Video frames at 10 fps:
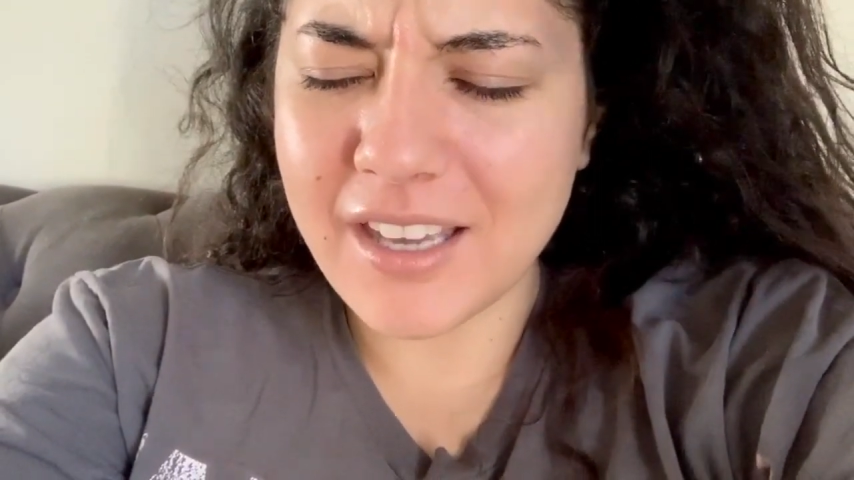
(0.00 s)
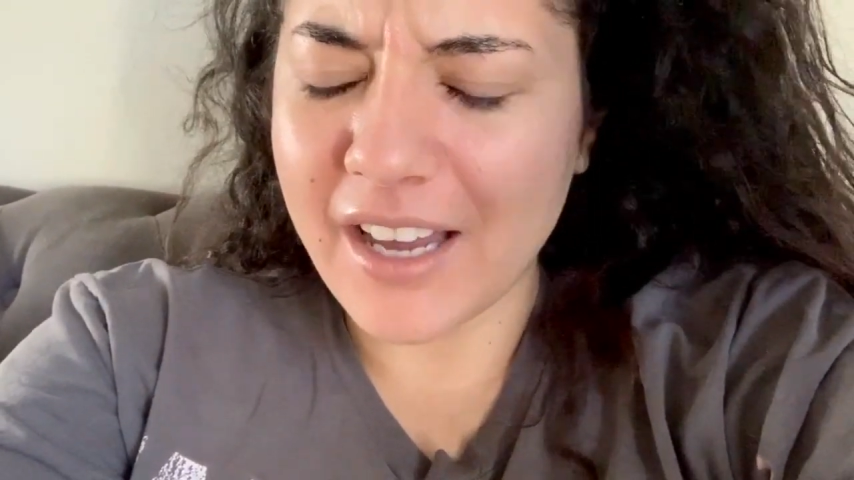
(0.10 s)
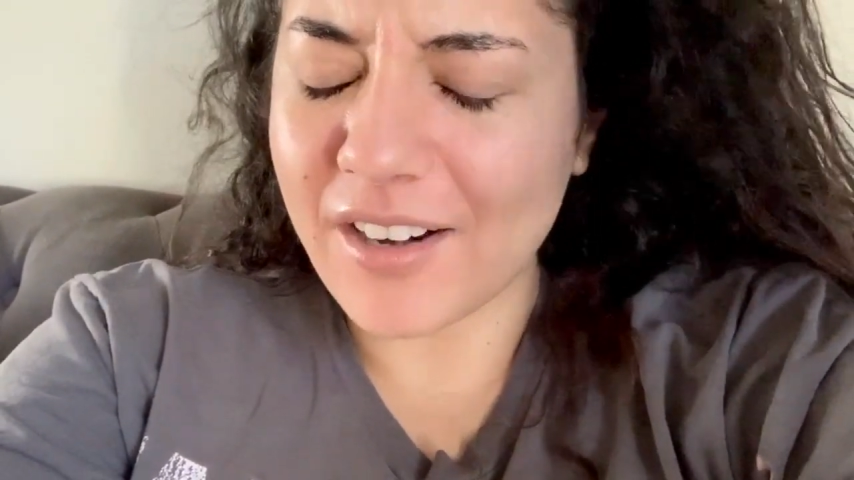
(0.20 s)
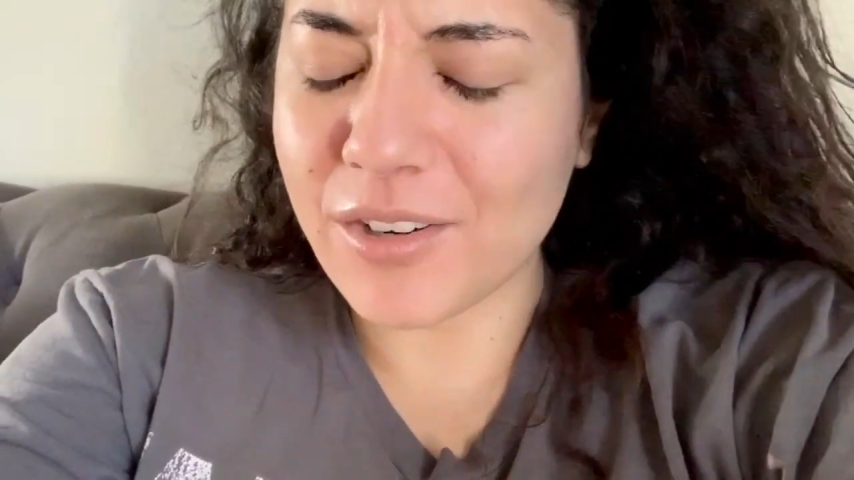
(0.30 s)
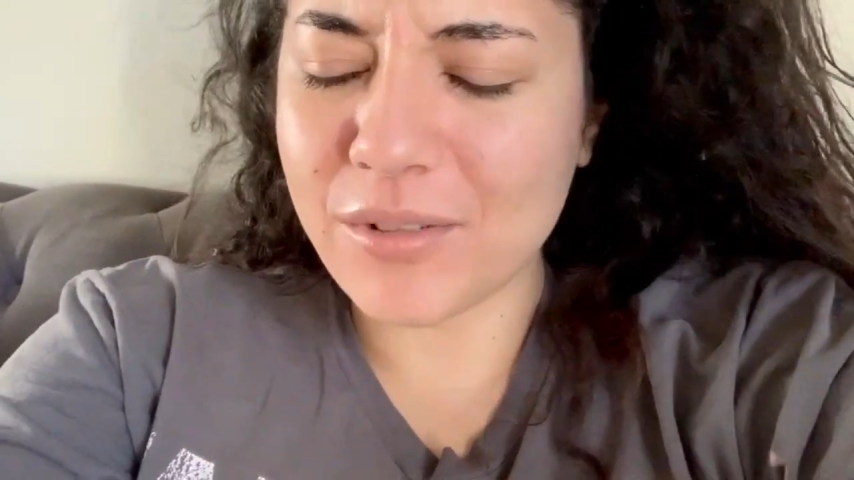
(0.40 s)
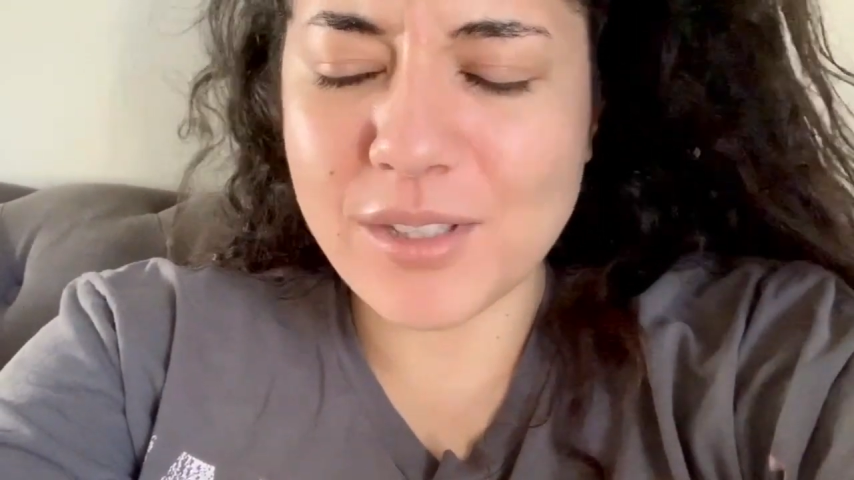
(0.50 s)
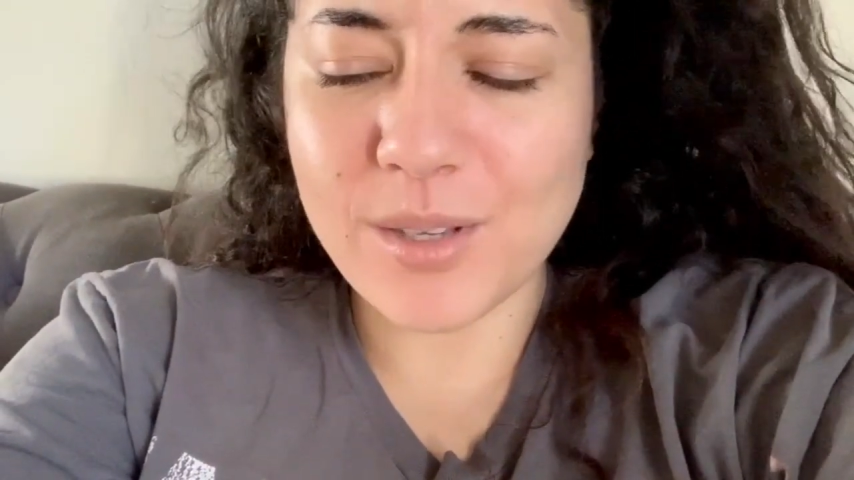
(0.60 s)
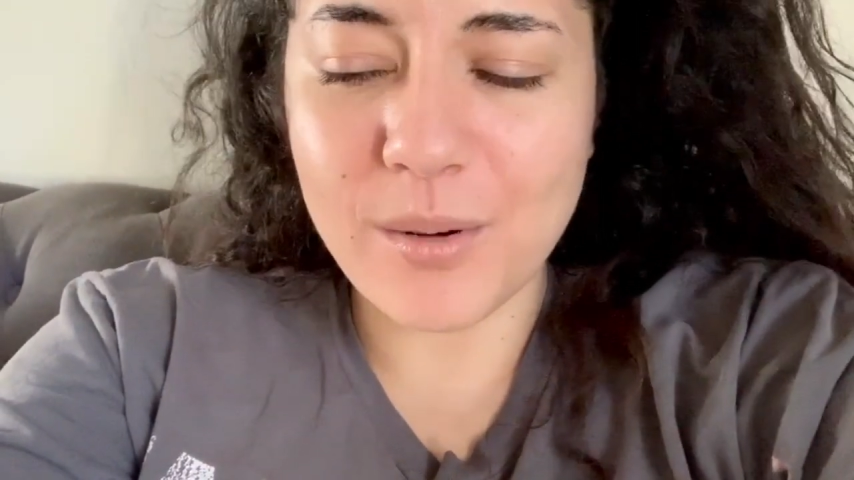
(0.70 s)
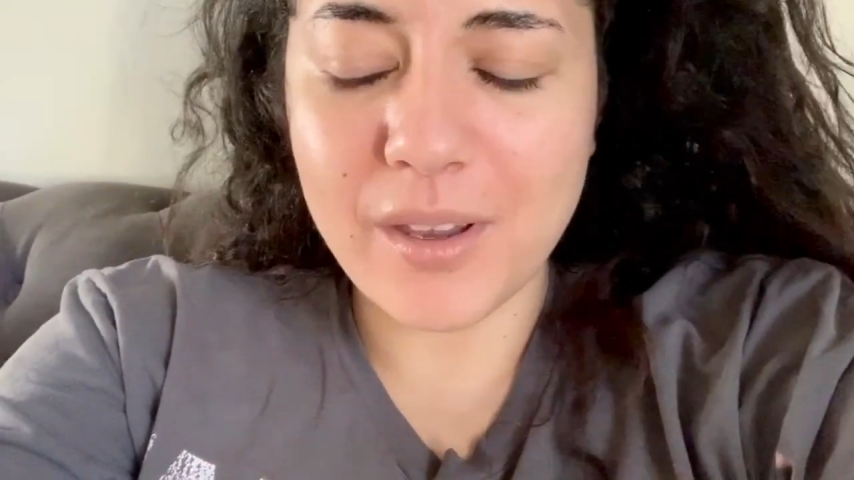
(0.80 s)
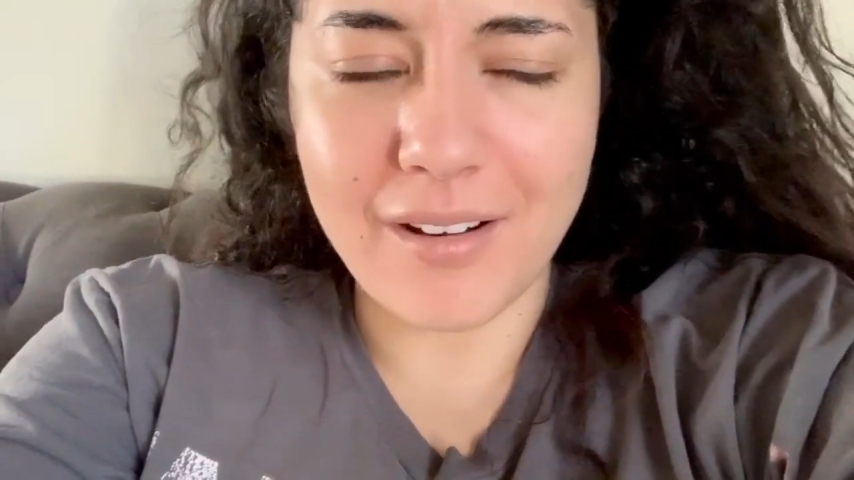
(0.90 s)
I don't know what's
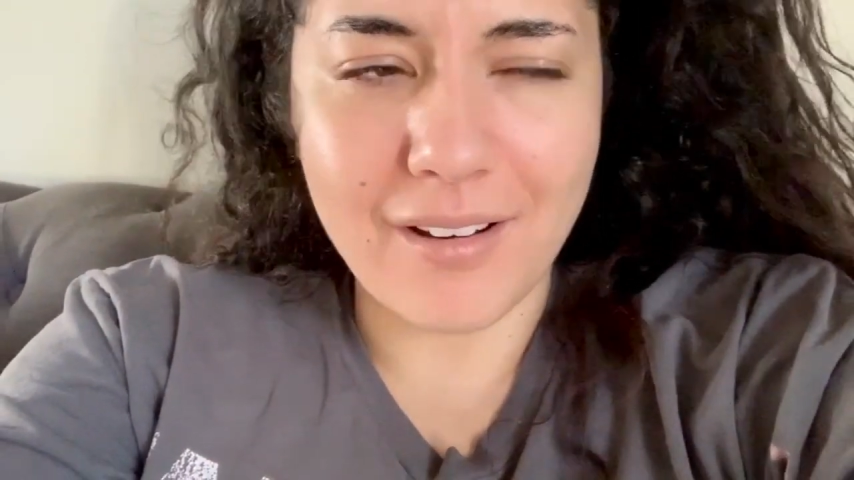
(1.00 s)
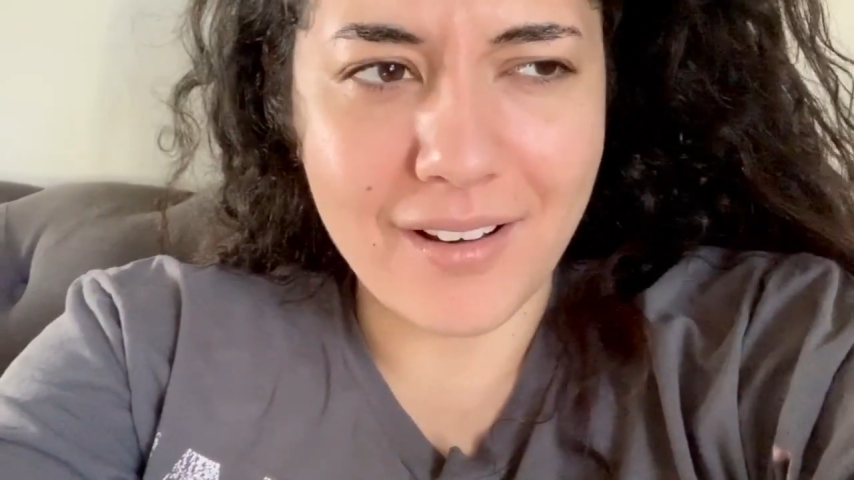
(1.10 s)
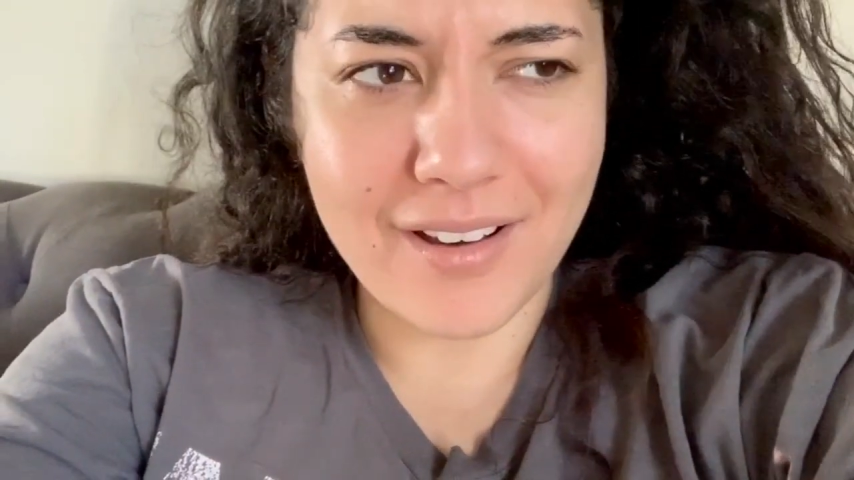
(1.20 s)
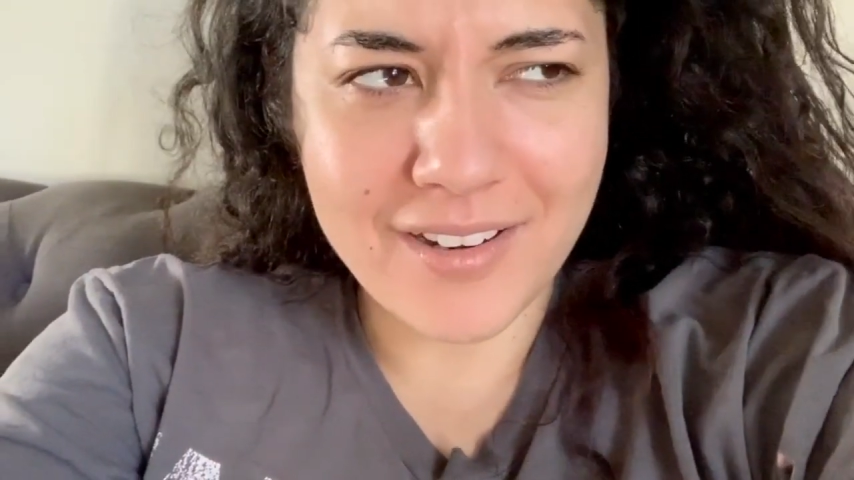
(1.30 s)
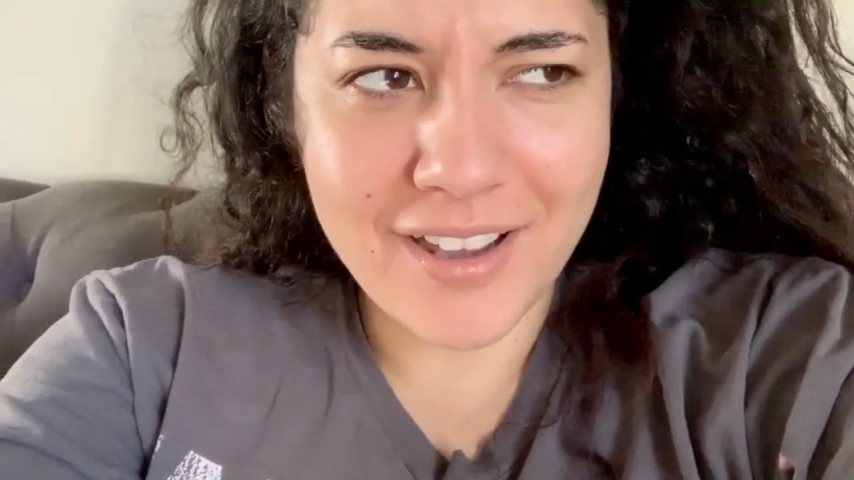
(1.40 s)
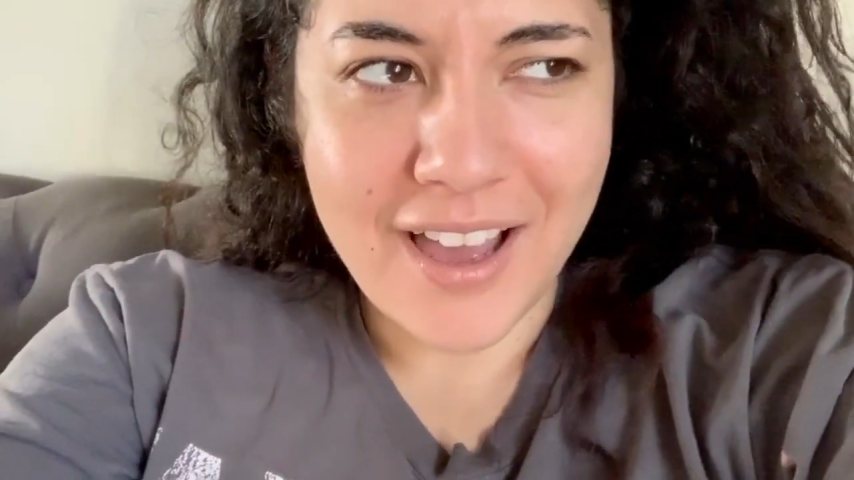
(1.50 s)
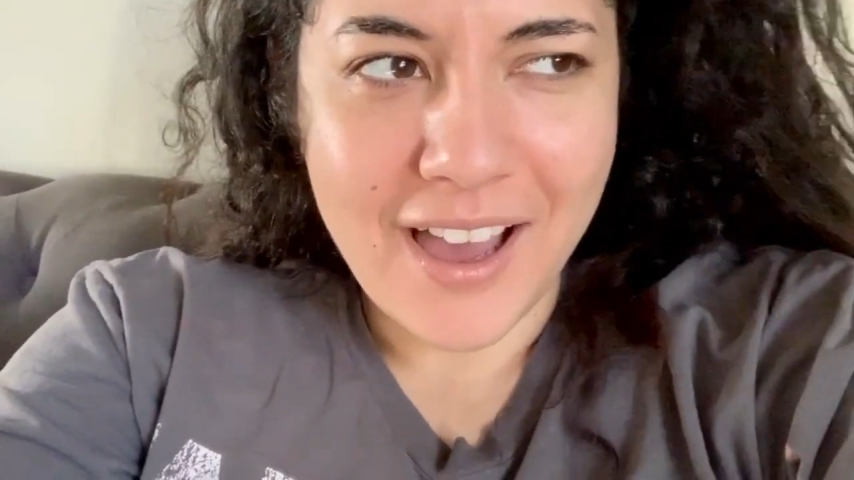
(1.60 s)
going on.